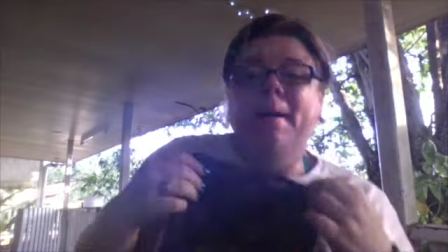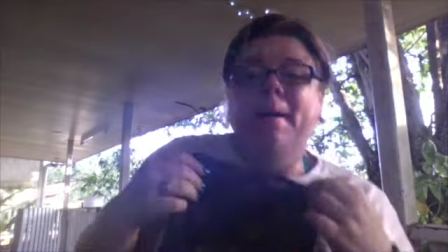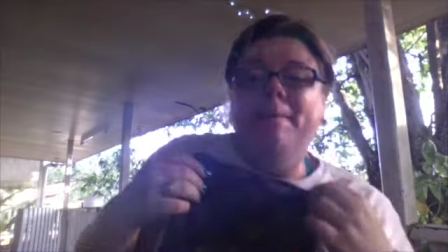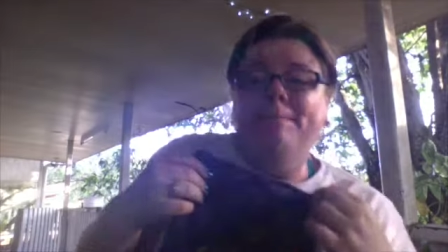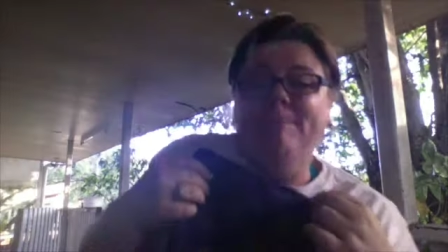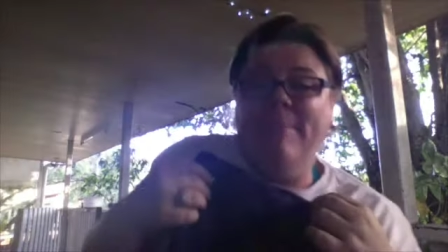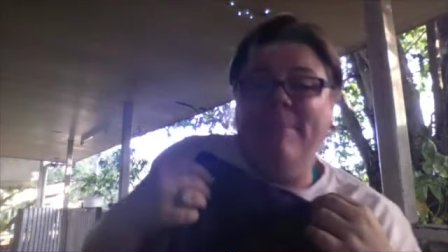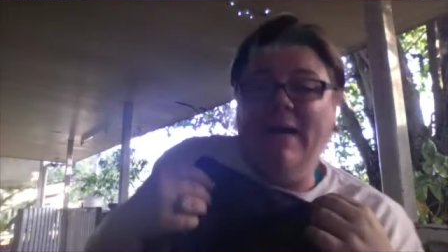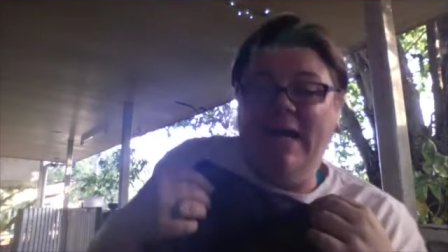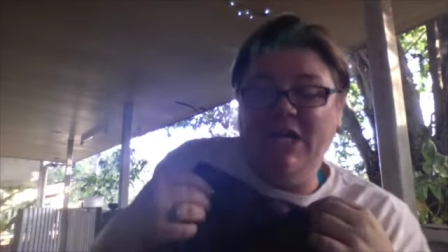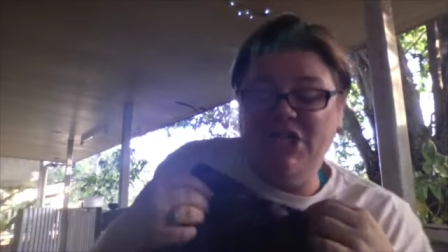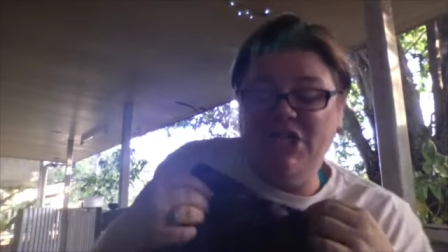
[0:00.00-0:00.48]

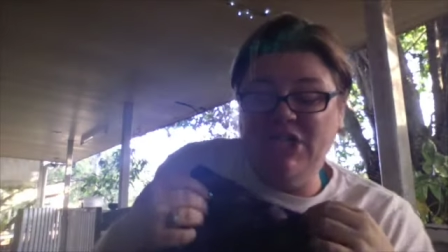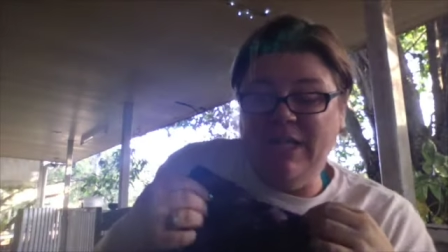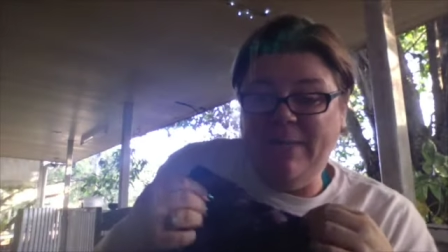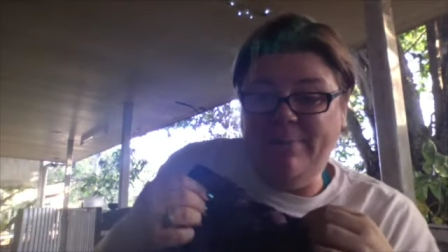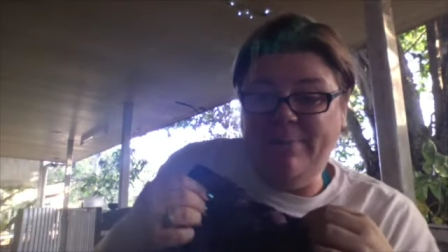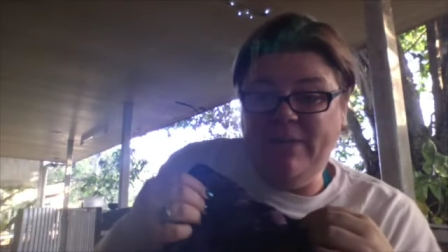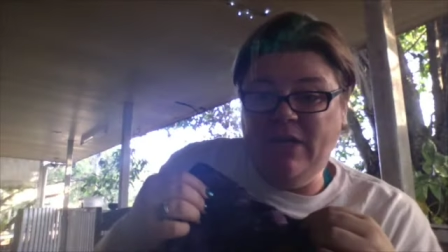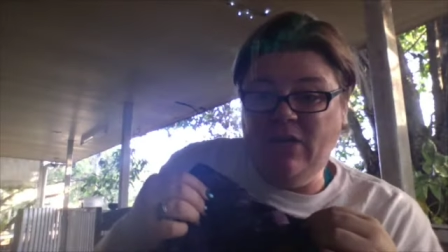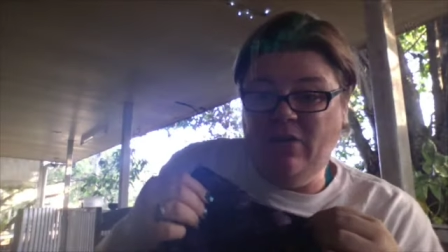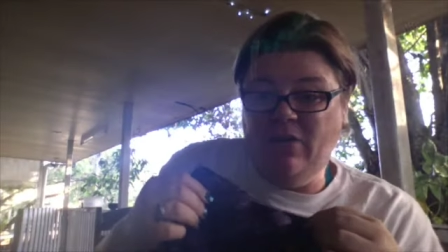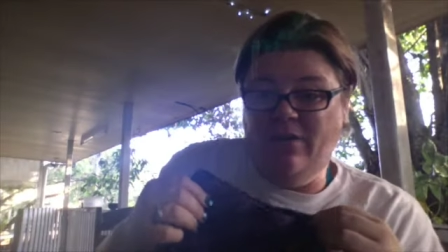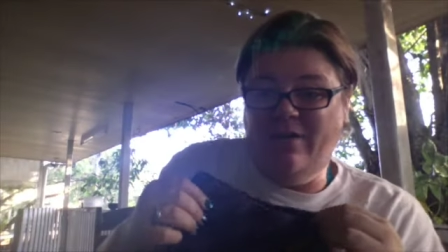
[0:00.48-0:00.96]
partially
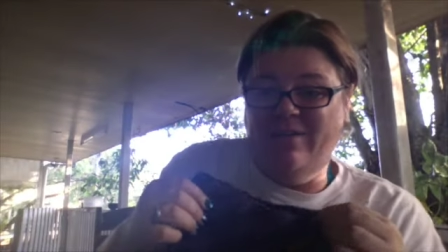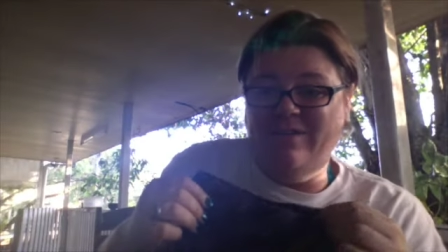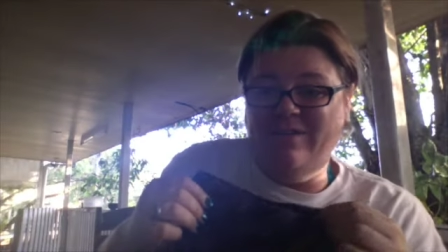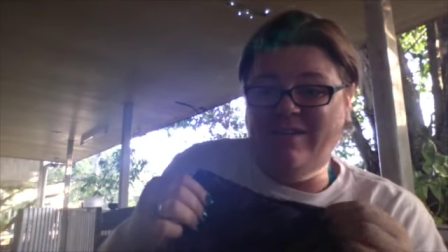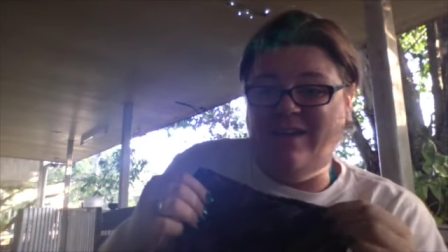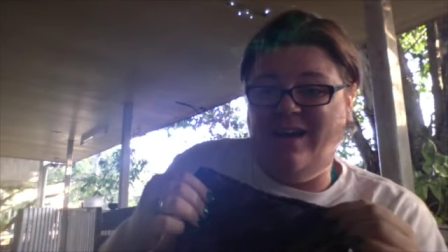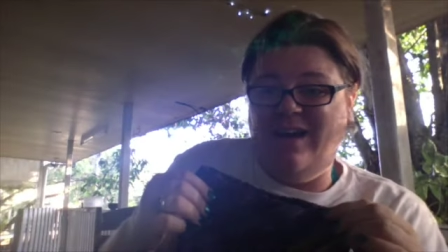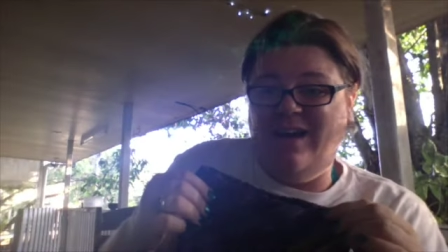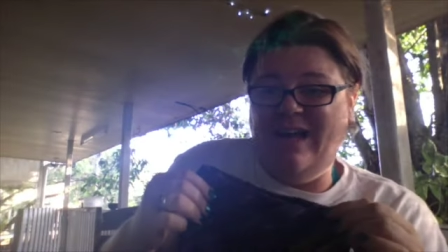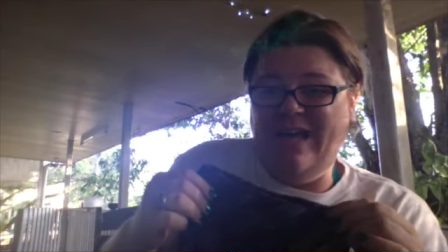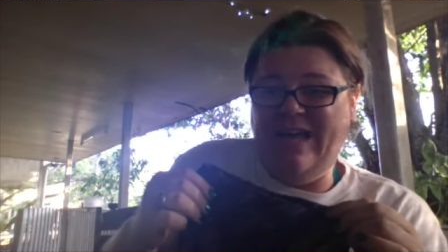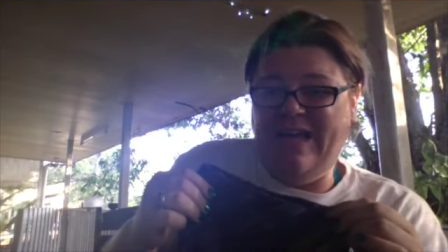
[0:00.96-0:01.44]
because
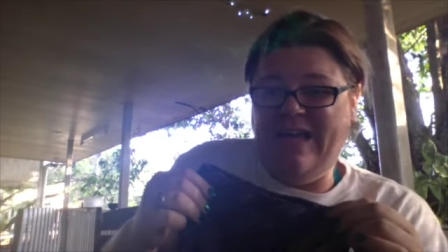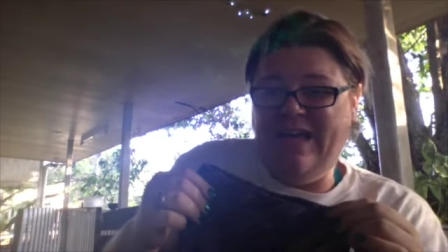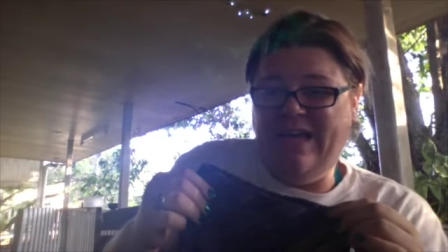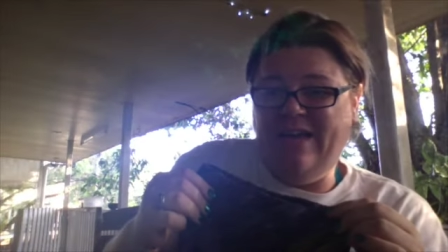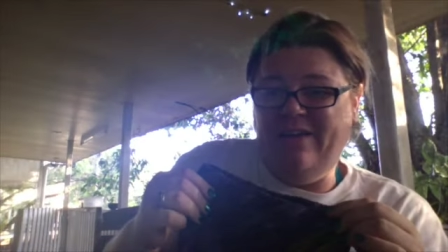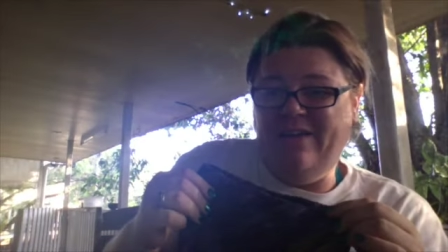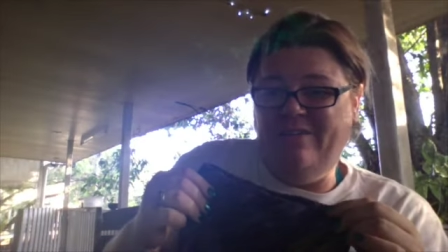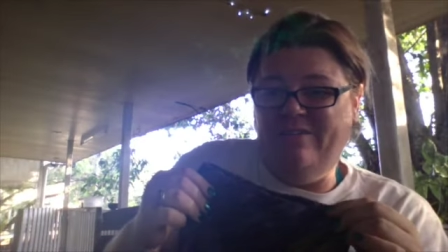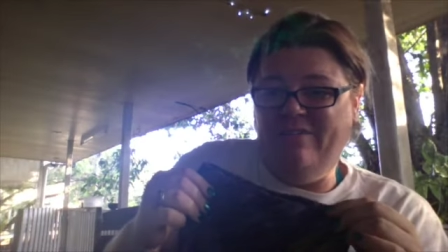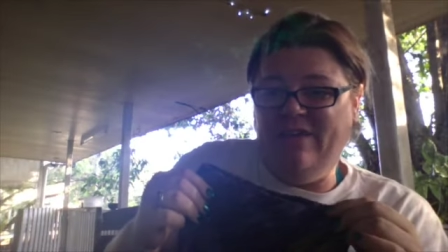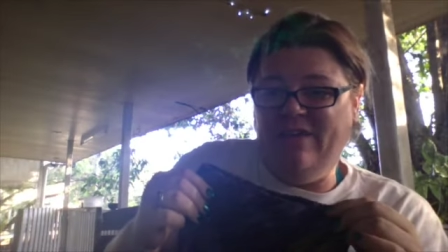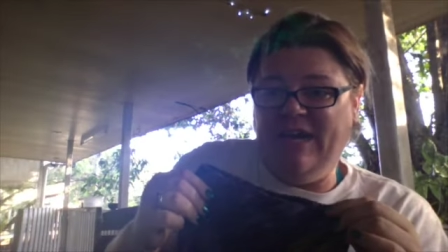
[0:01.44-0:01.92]
I
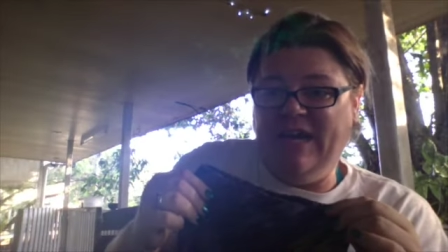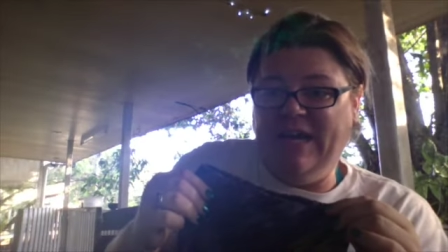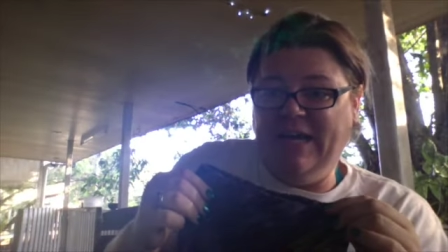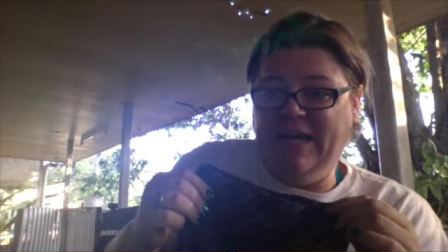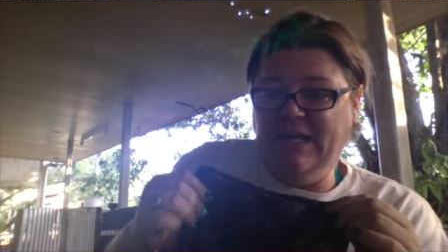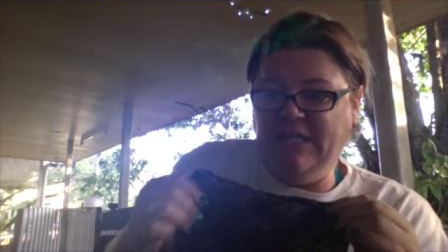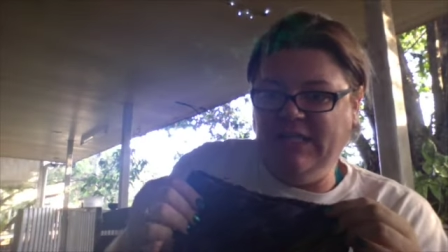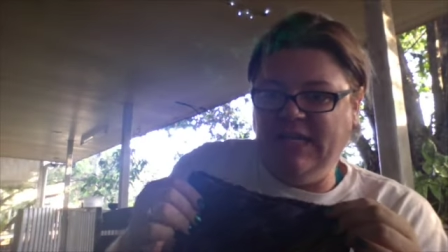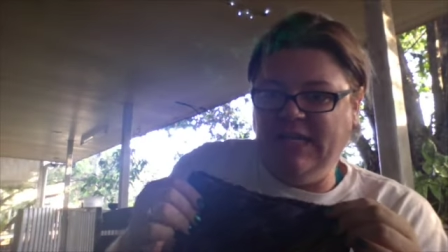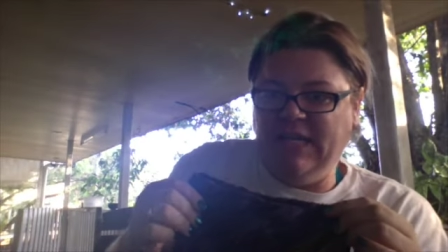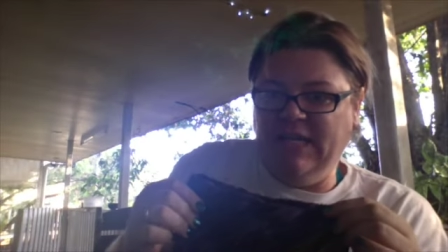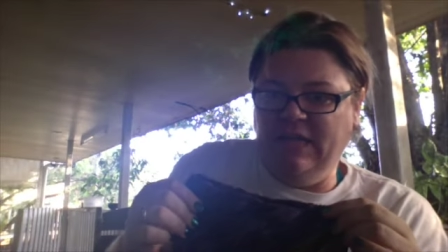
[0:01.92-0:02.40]
have
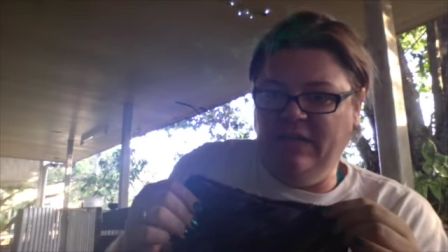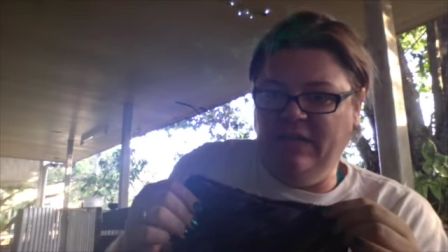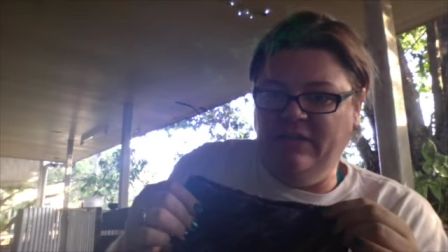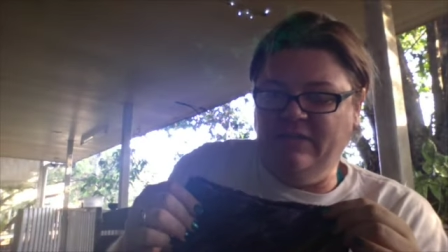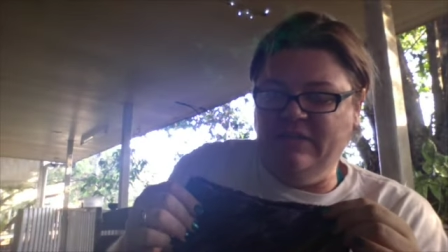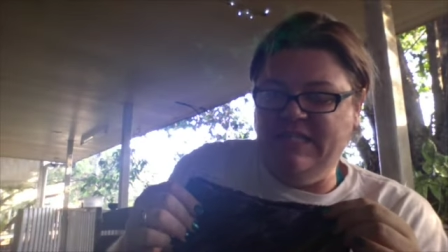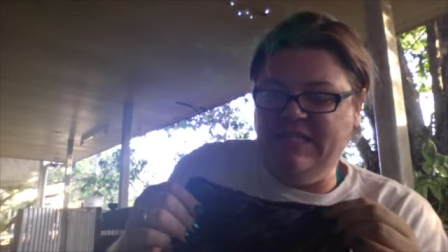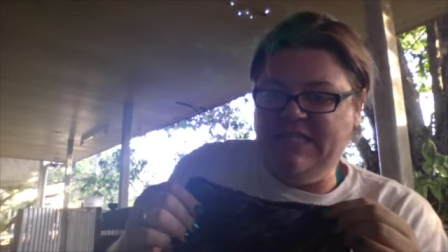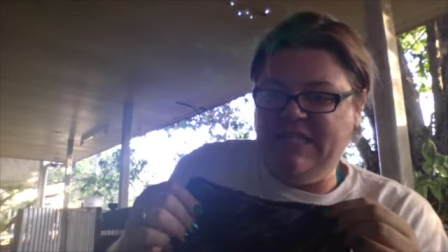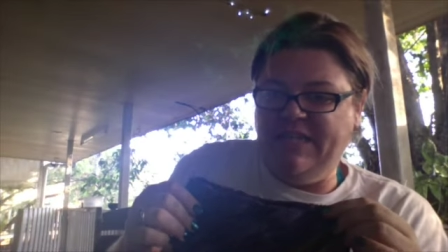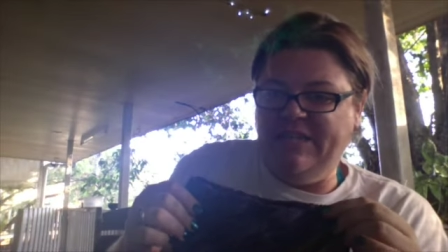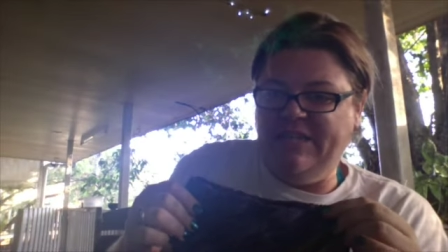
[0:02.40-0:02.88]
eight colours
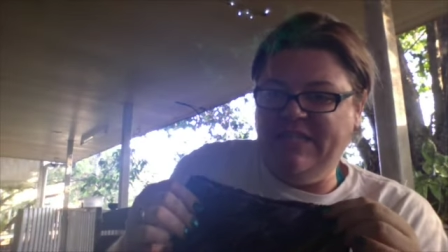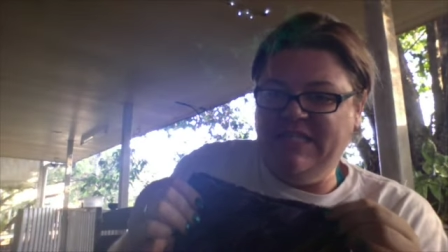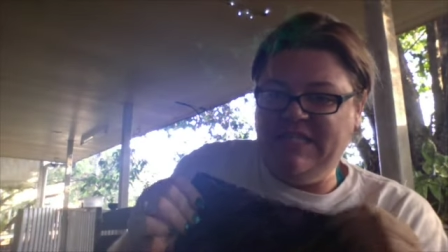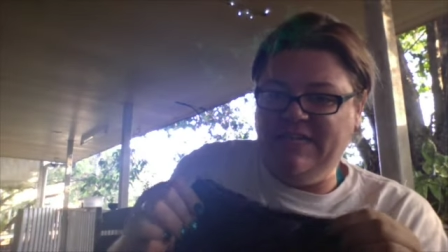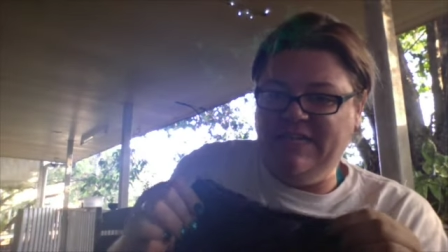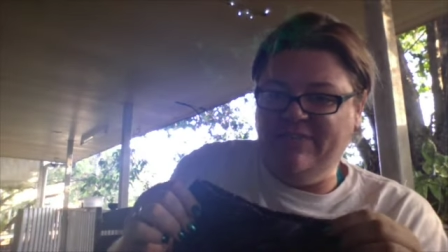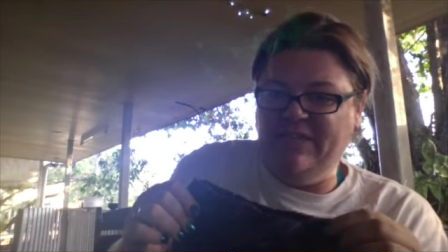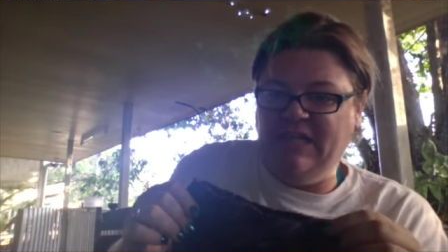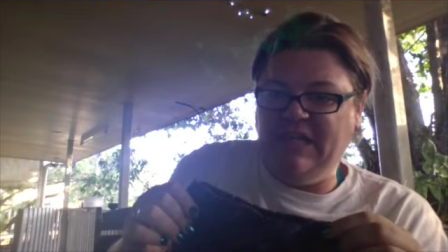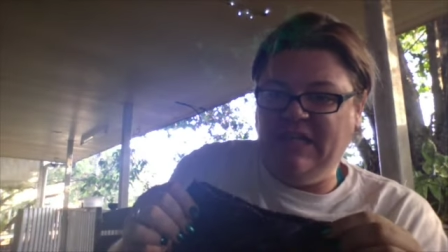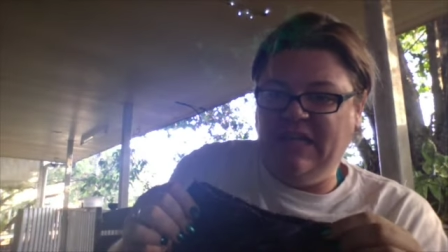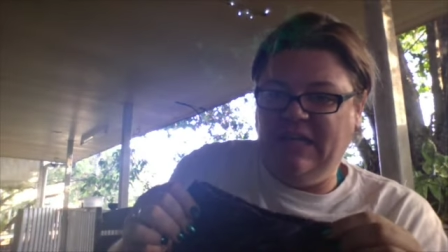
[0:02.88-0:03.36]
instead of the
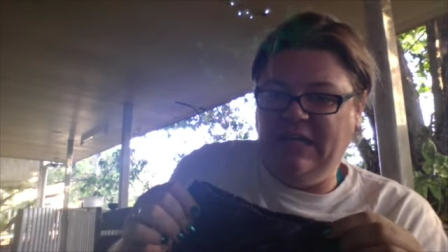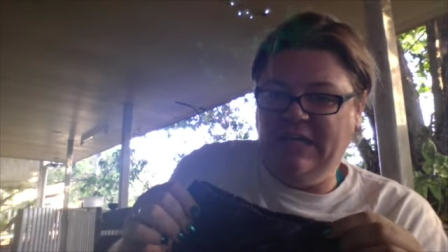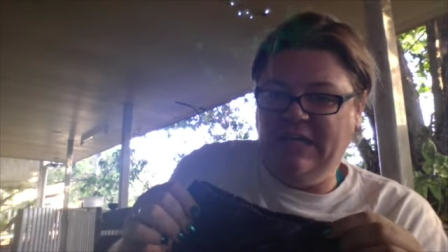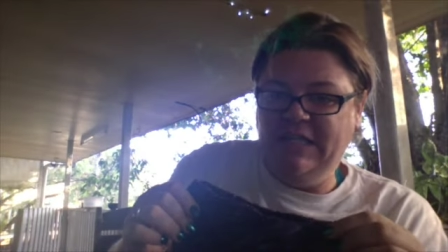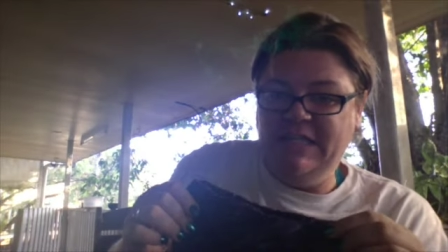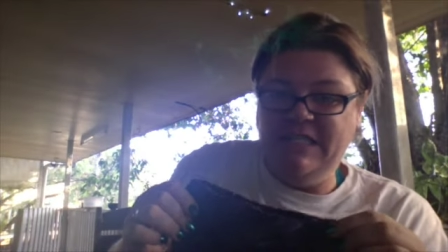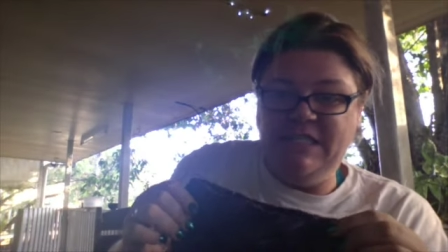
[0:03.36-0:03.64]
seven colours,